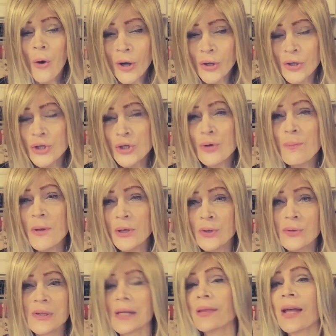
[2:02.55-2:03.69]
Or could you be
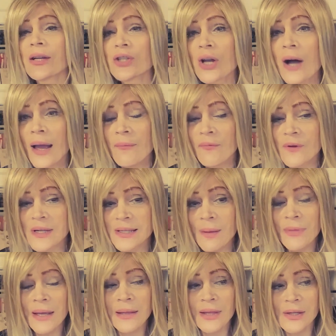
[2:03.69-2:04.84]
using that time for something